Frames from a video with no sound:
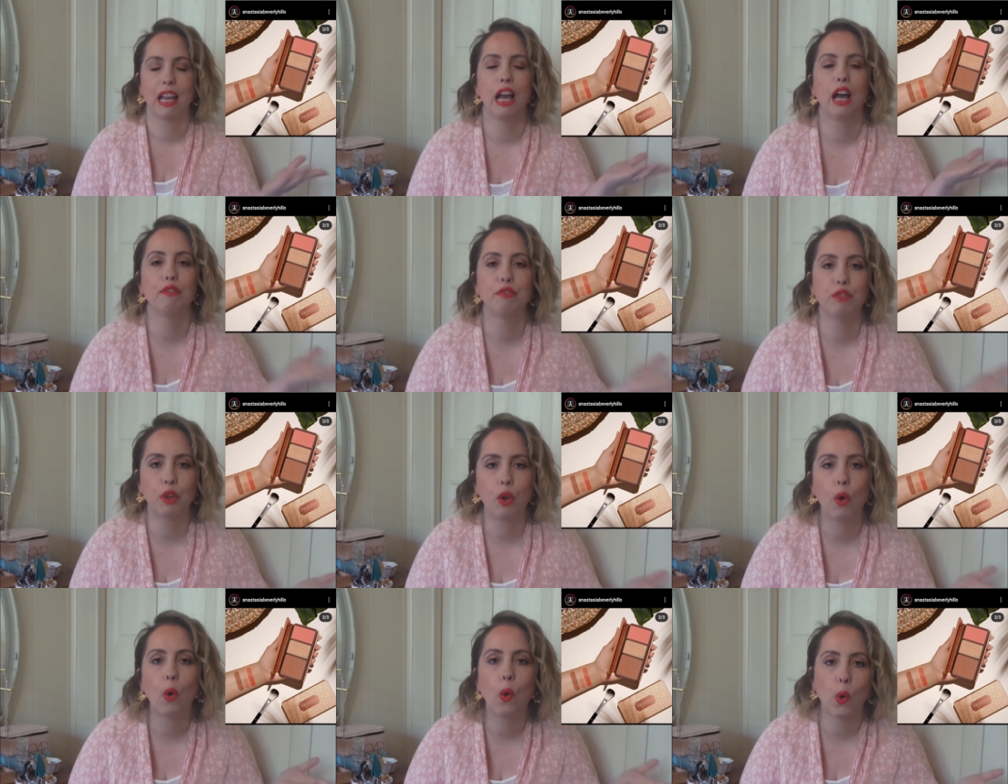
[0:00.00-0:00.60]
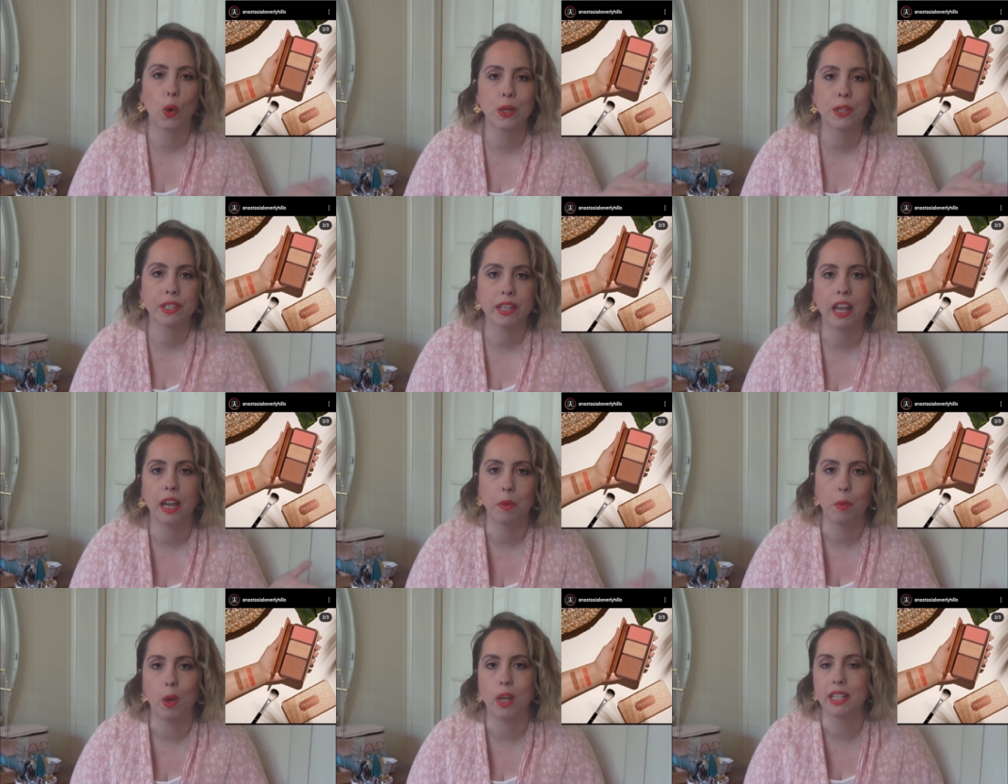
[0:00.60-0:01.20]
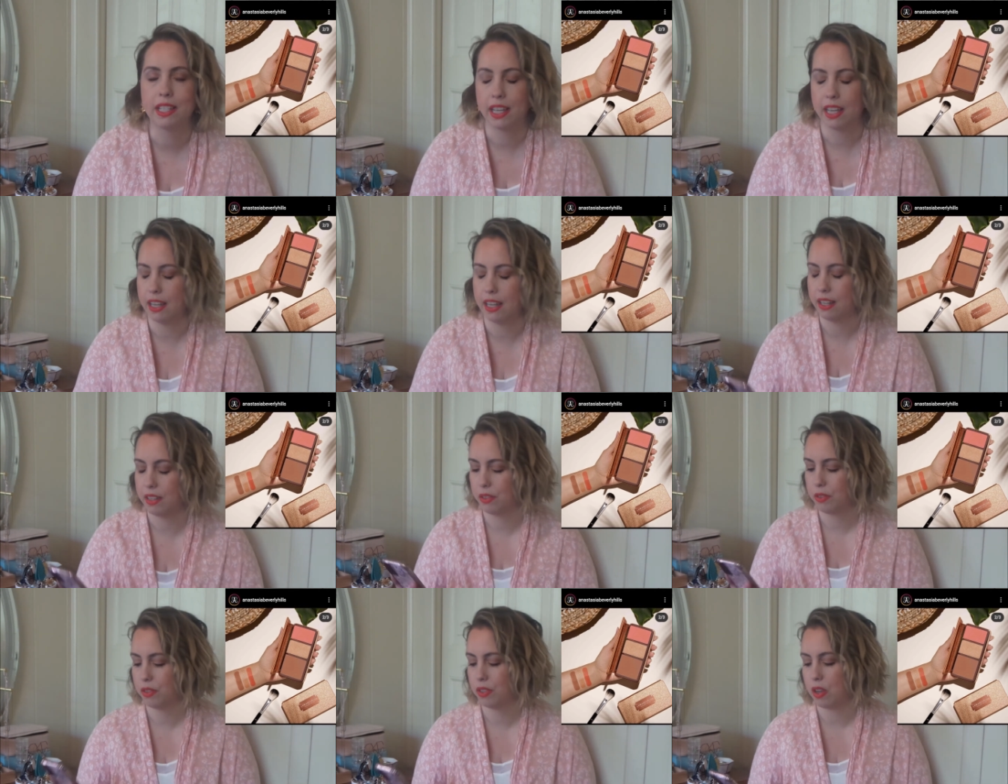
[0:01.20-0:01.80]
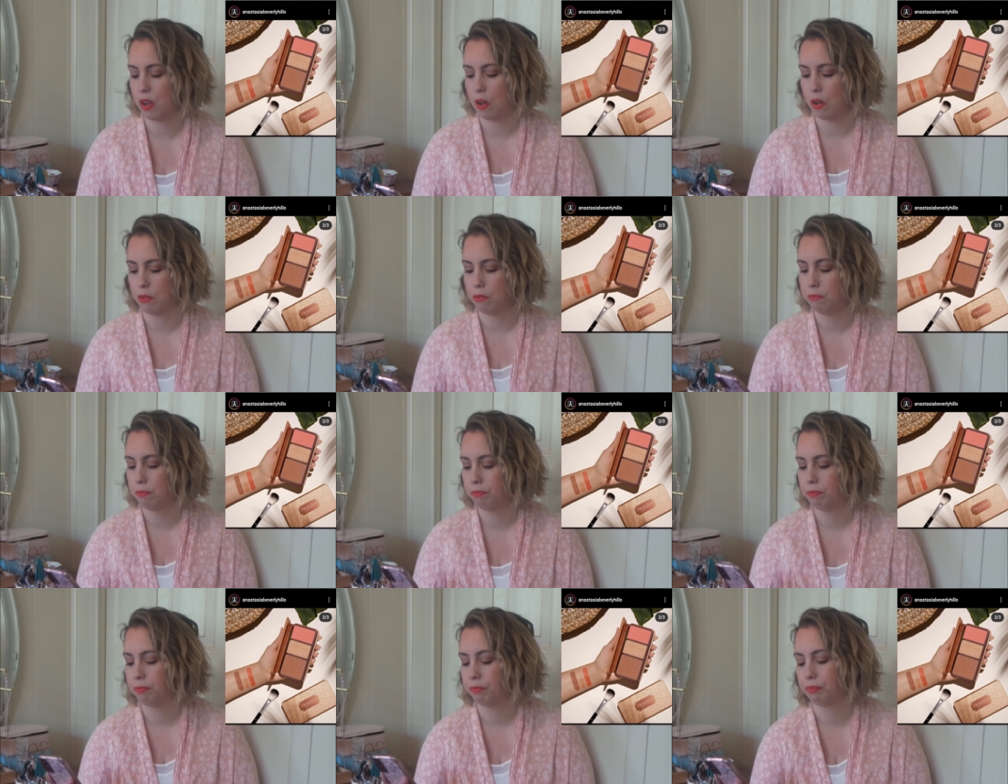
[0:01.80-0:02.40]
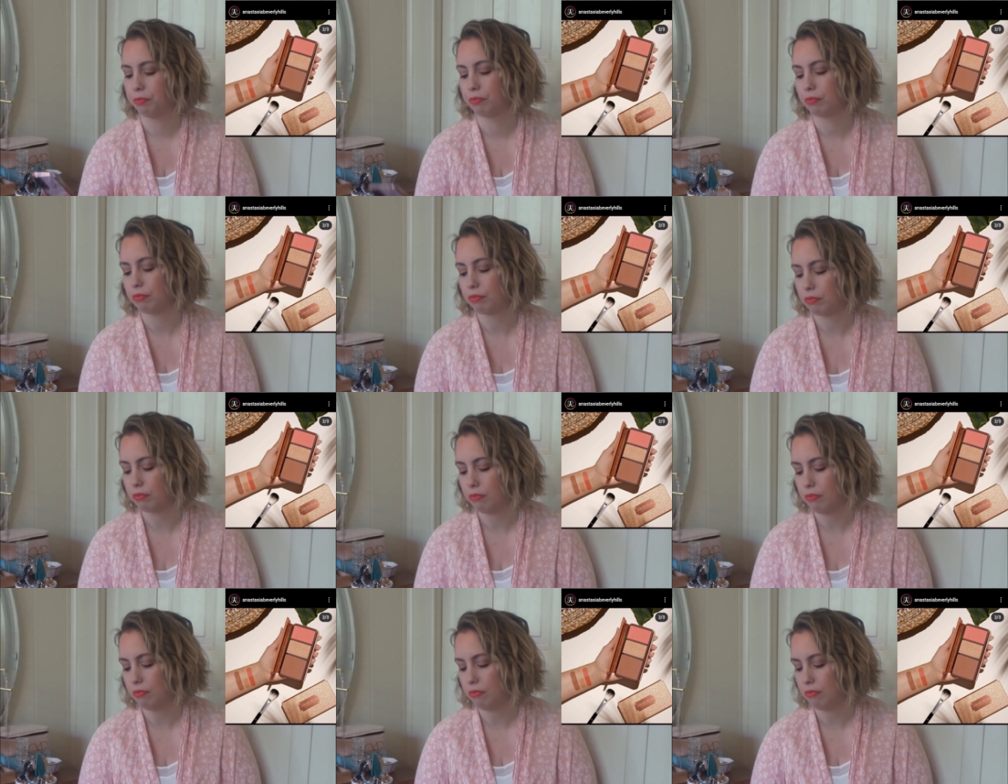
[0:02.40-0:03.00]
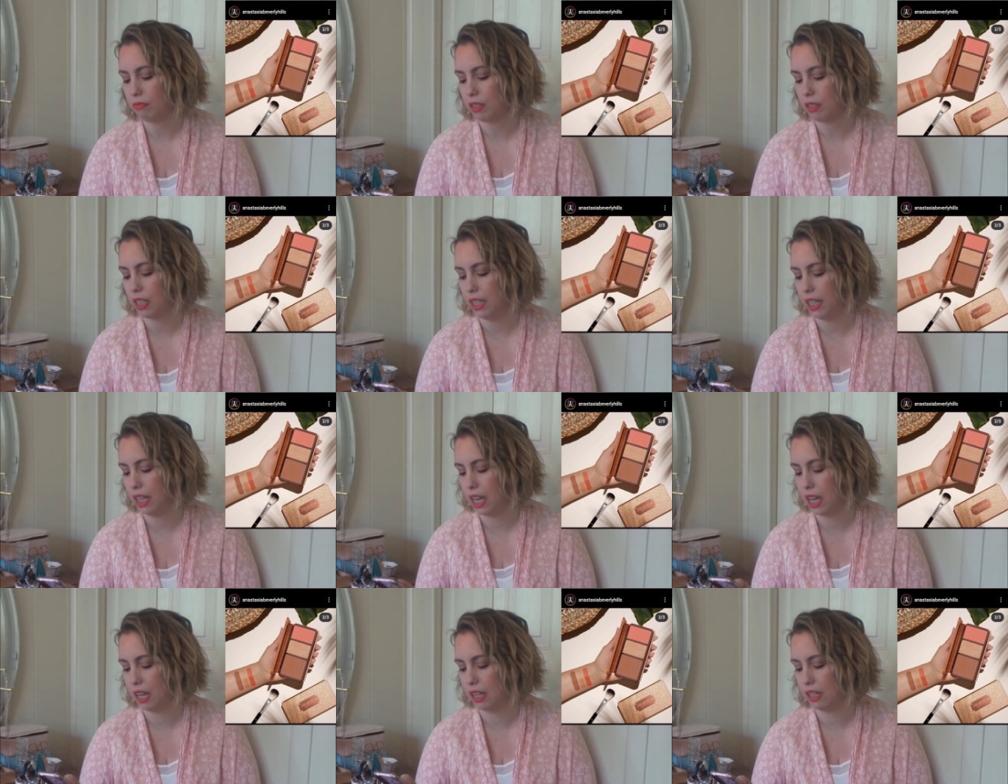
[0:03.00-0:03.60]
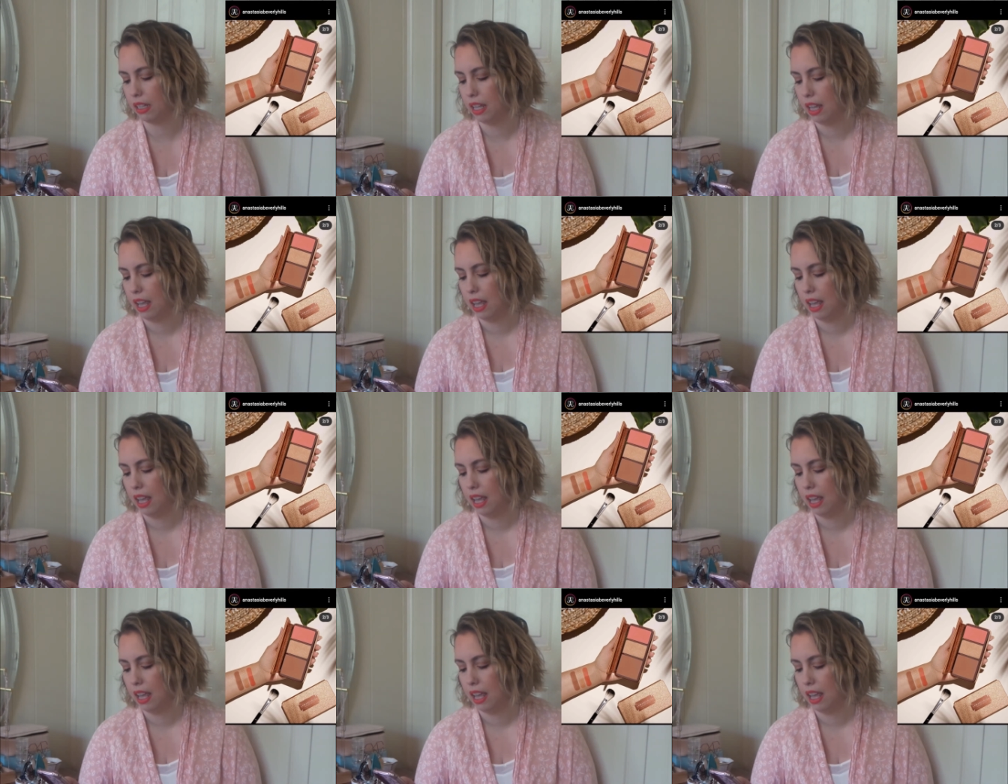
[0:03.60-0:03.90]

of course I want it. So yeah,